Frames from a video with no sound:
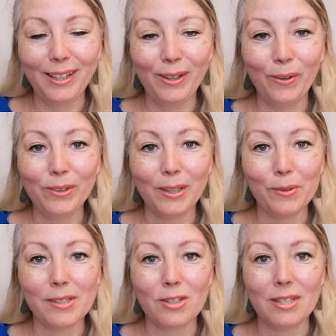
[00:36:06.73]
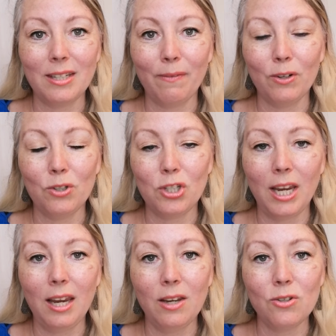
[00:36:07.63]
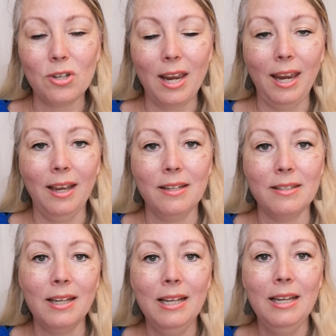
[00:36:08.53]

You know, there was just a different change, and